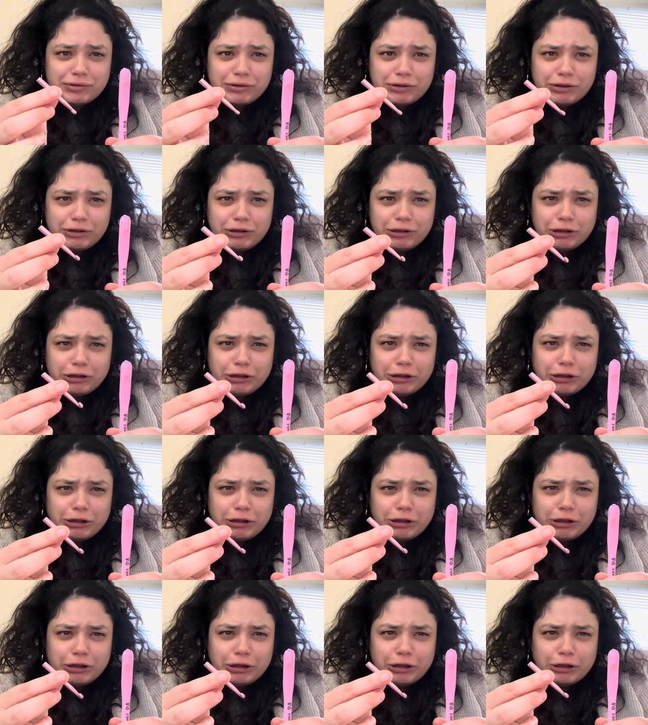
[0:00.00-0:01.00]

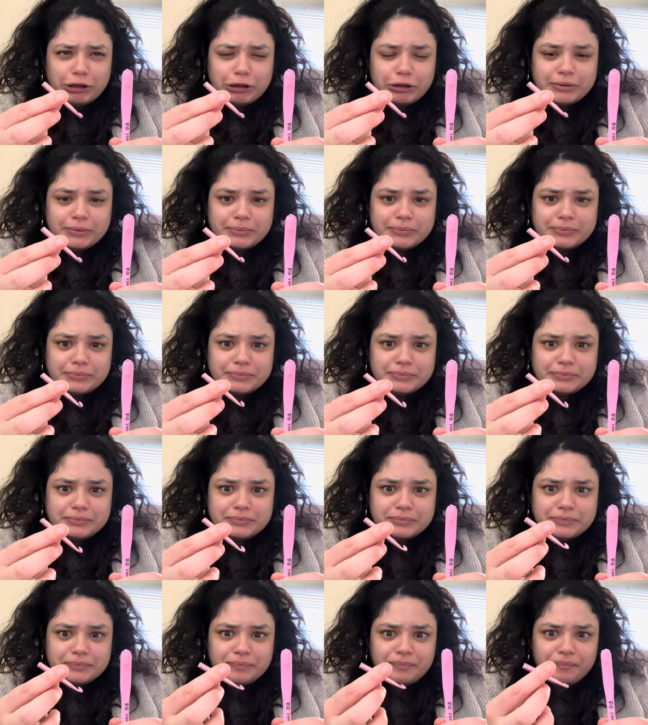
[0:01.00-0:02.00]

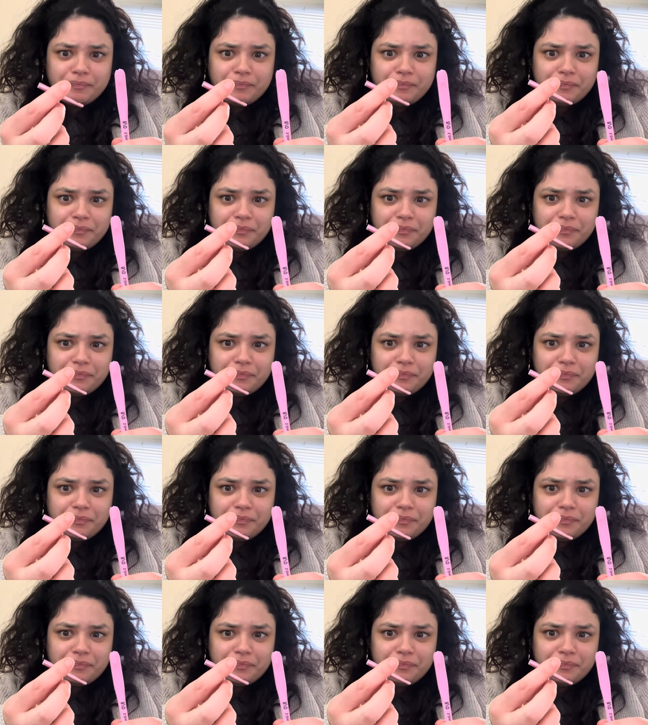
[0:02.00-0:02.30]
No one is speaking in this clip.